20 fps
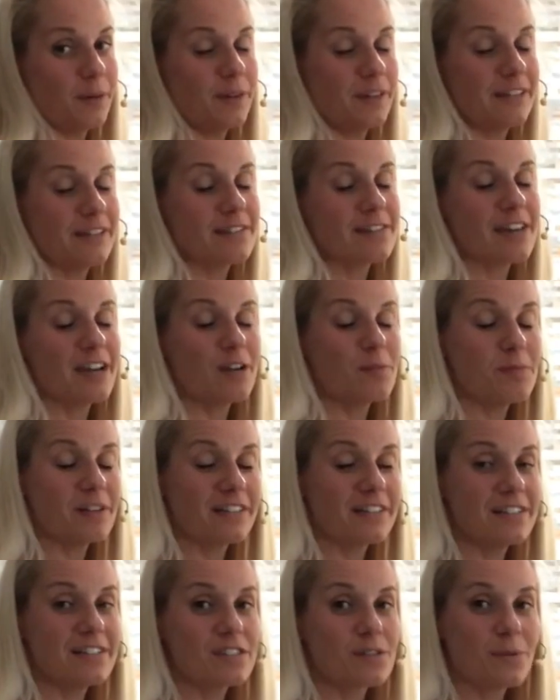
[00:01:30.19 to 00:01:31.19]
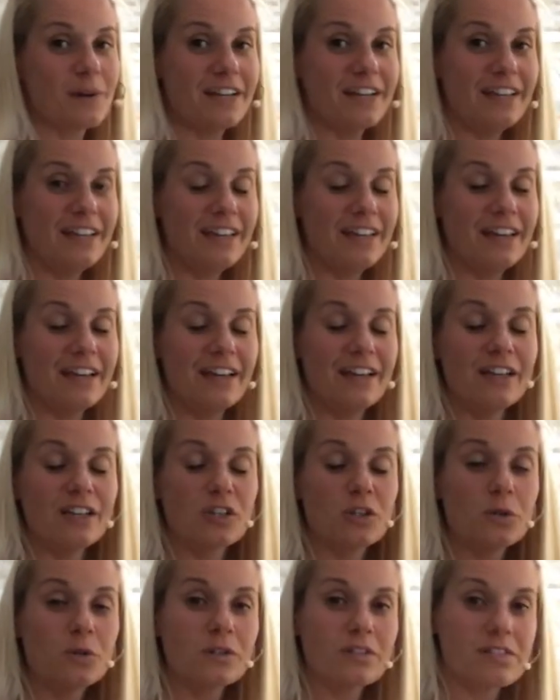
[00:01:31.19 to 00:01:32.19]
Now you can type that into any
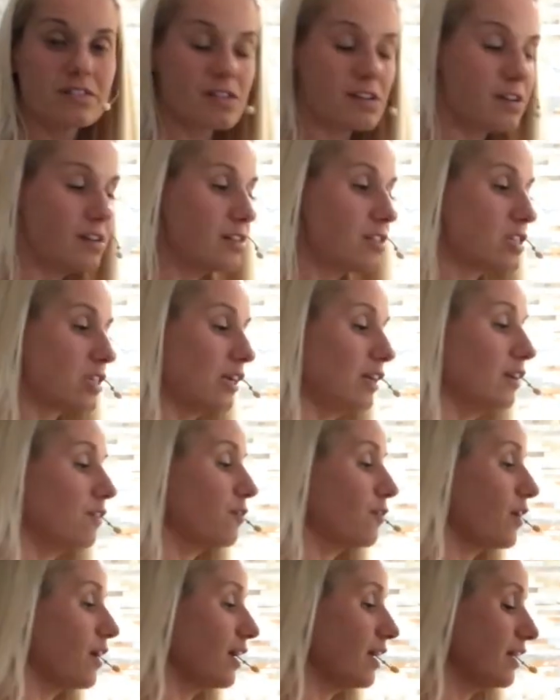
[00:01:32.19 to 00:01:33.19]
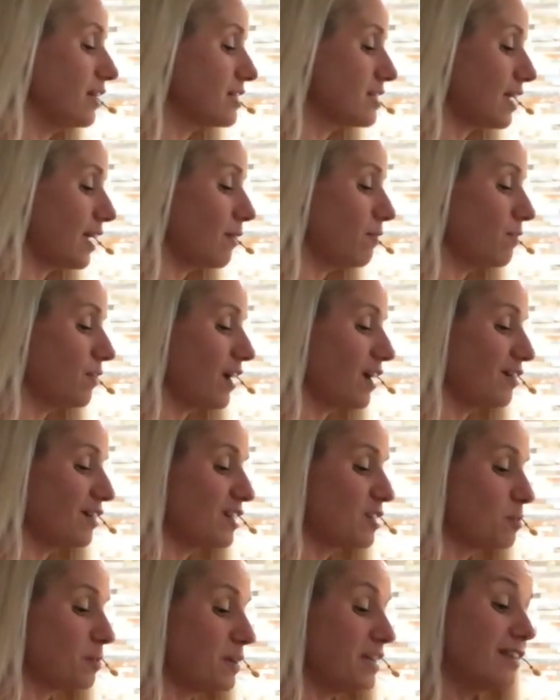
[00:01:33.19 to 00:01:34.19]
Google search and find
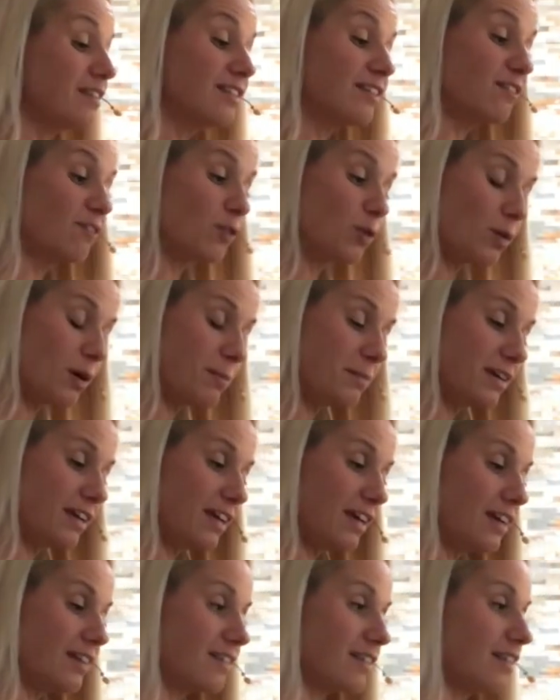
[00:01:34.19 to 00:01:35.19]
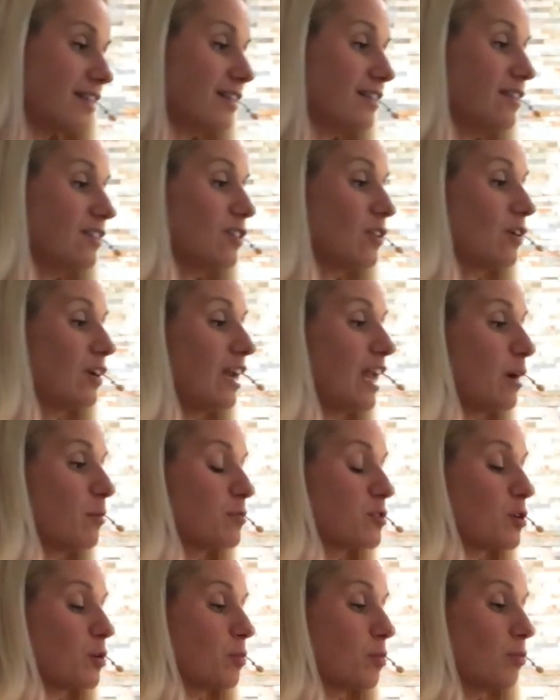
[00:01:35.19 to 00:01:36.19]
various pieces of equipment here. So this is your
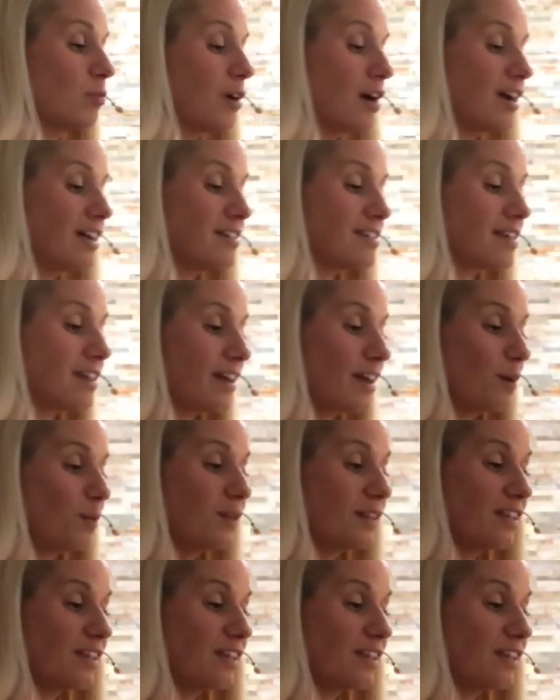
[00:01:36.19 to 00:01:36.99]
laptop riser.